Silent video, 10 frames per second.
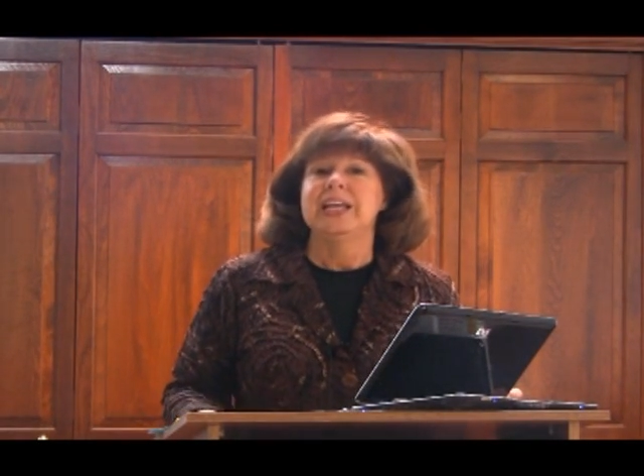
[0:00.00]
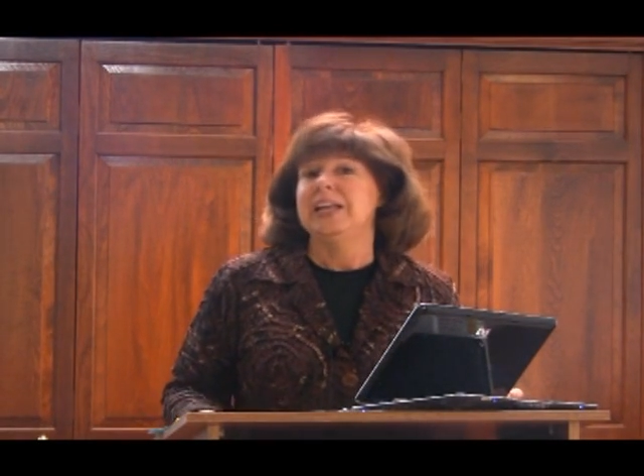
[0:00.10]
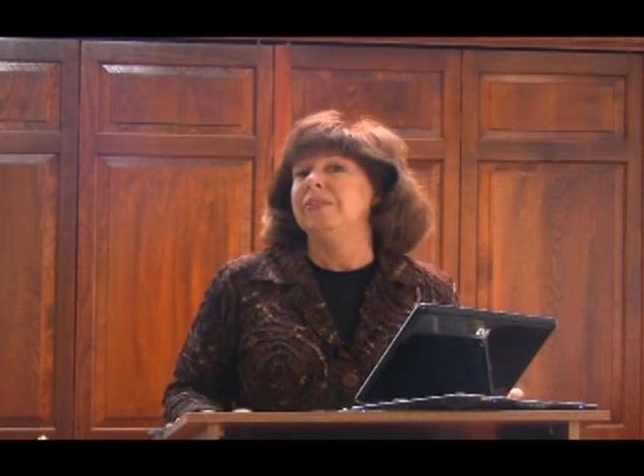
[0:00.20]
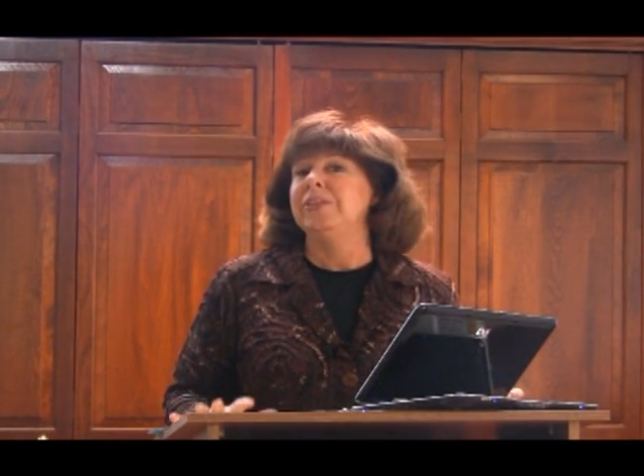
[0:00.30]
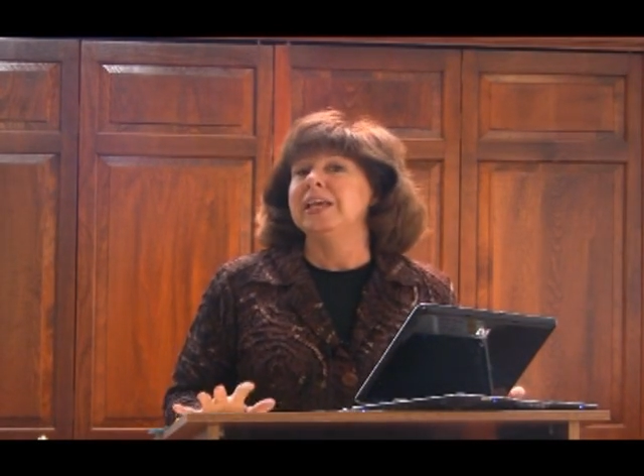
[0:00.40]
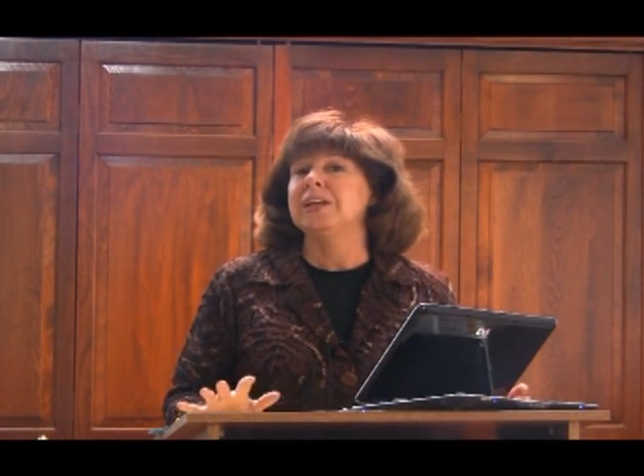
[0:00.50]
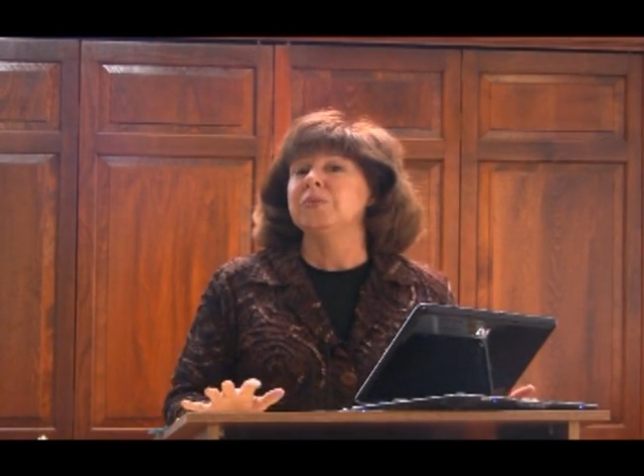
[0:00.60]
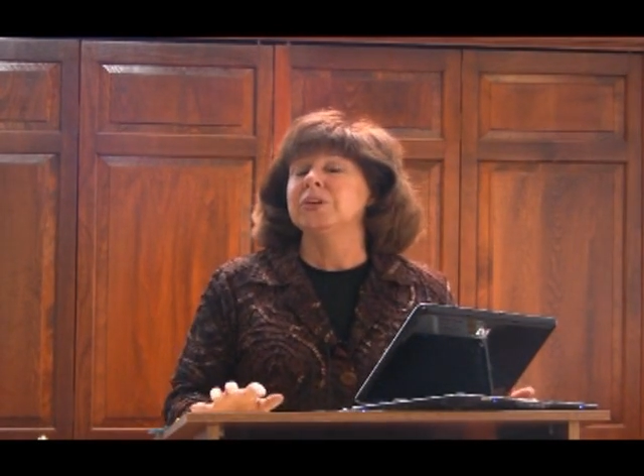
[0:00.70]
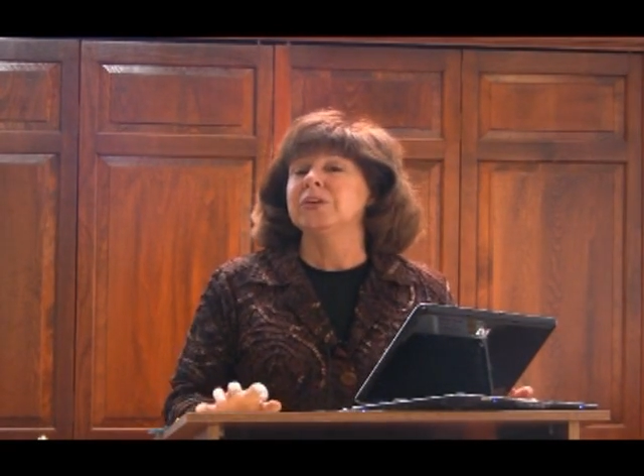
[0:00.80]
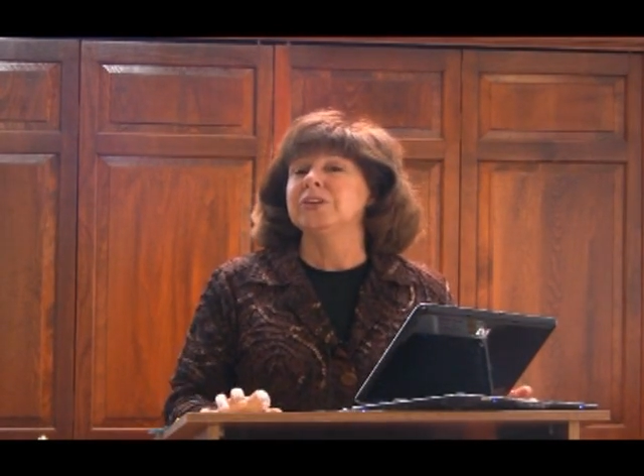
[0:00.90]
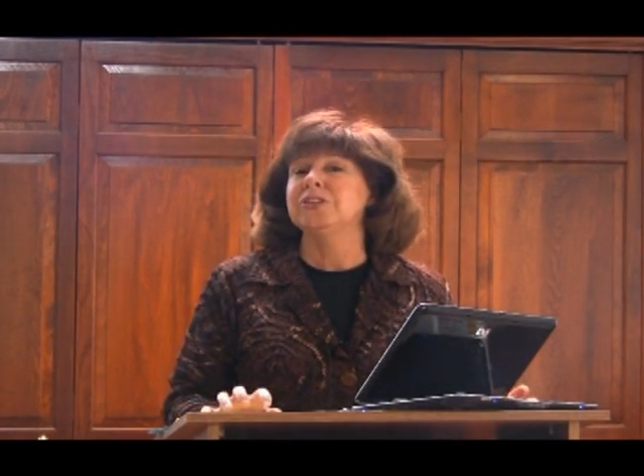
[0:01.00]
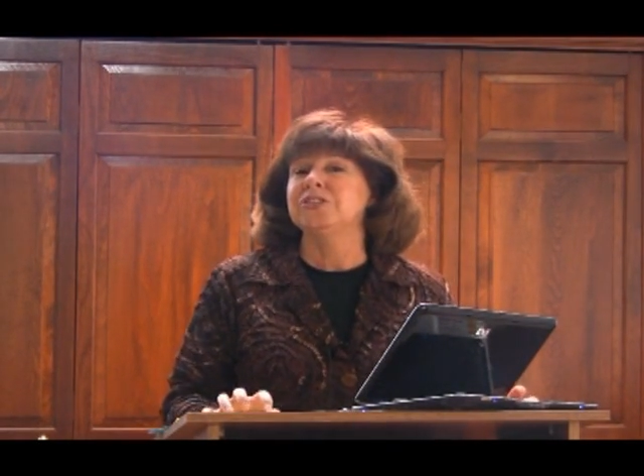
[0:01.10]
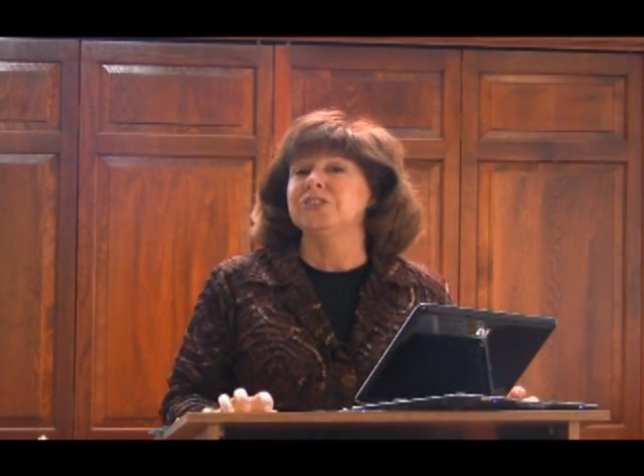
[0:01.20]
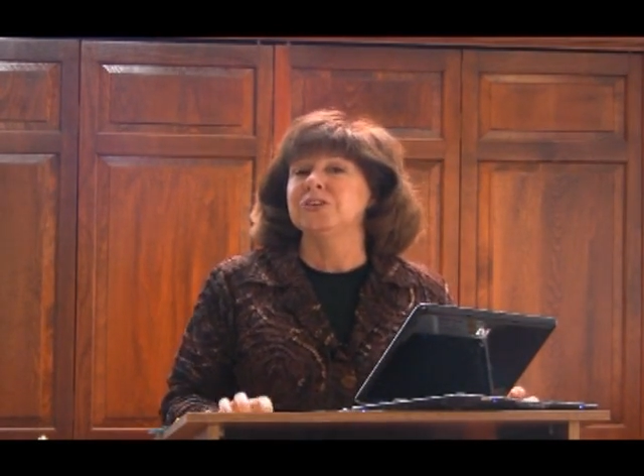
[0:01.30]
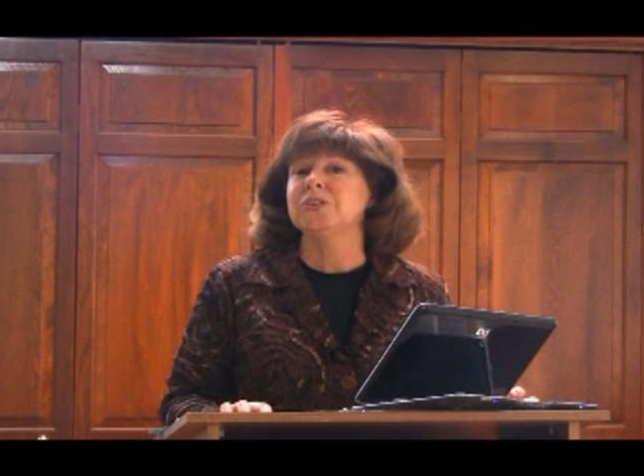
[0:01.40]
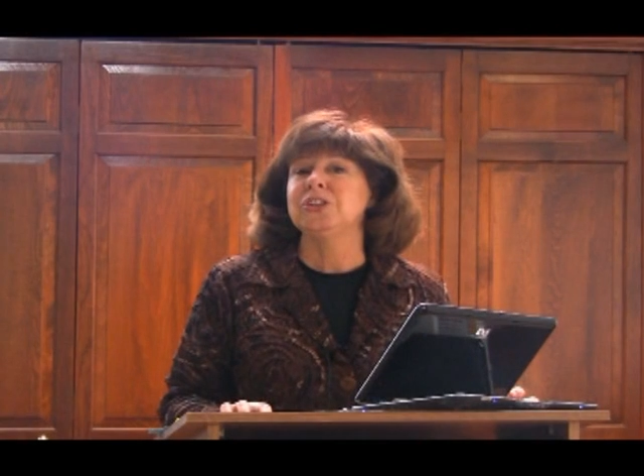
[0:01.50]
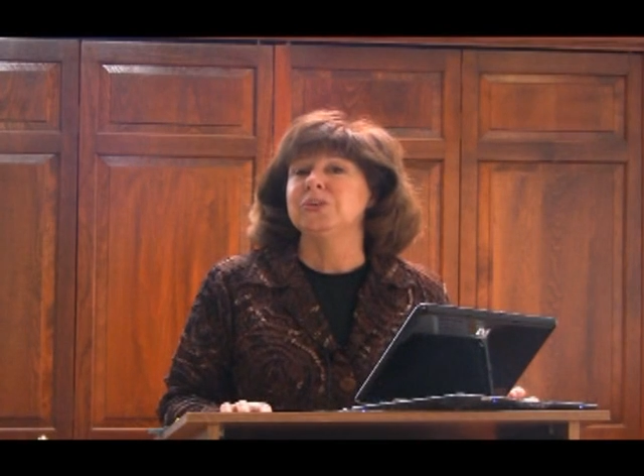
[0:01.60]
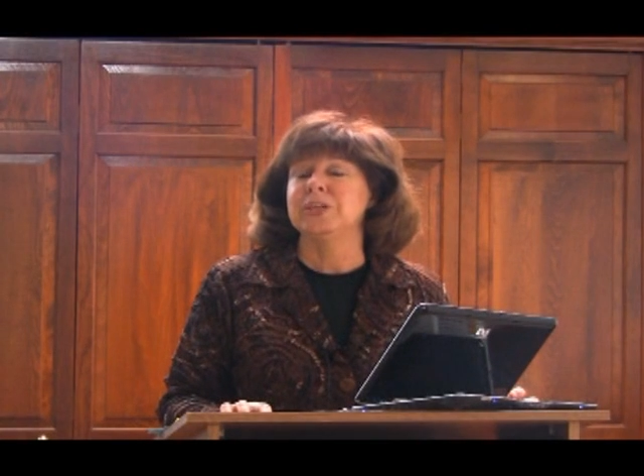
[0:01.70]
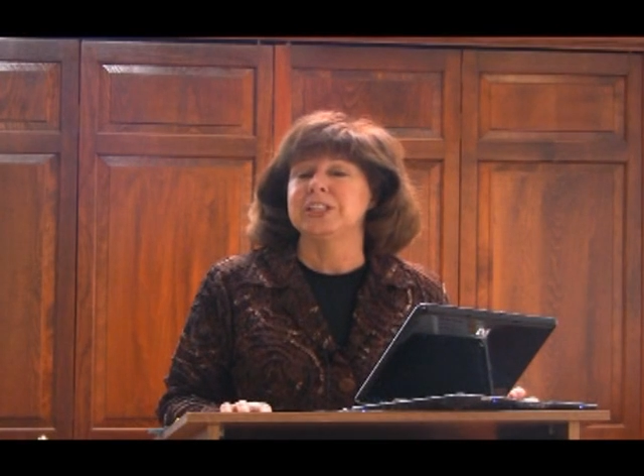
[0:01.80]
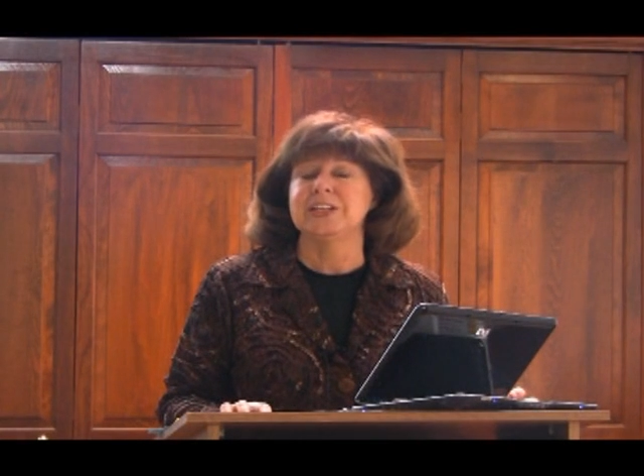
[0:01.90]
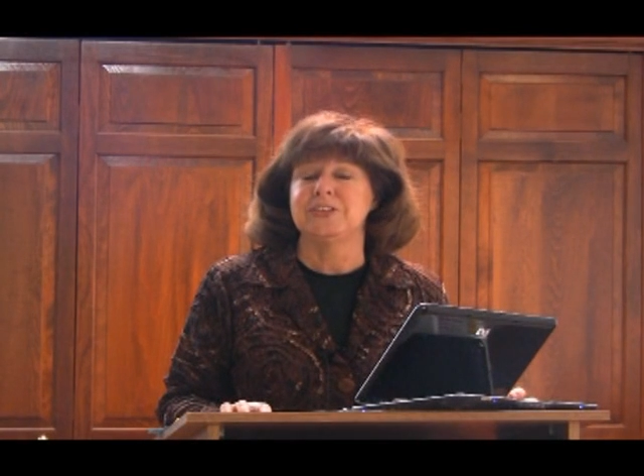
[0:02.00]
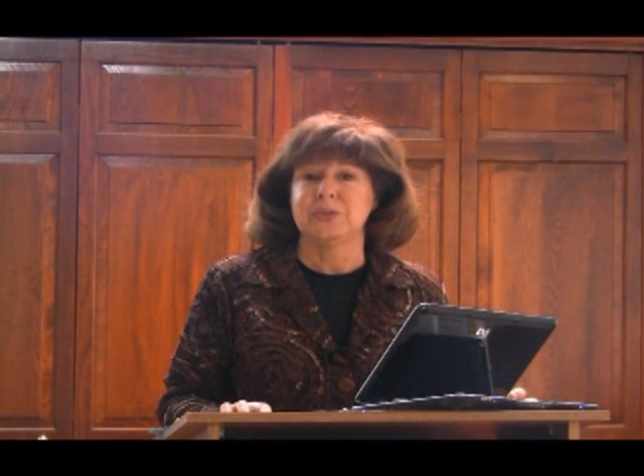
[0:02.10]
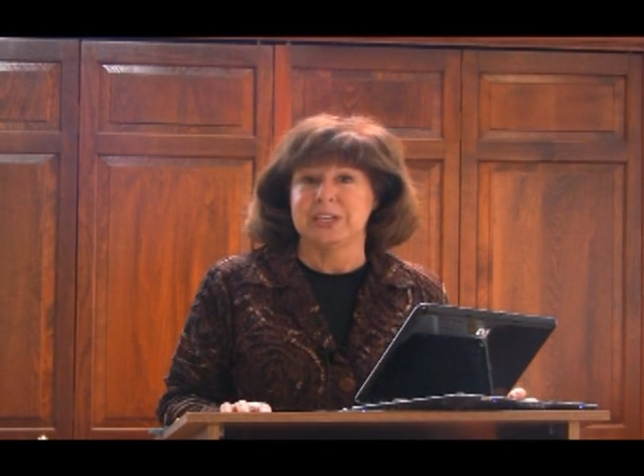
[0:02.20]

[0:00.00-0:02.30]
and then we're going to show you and give you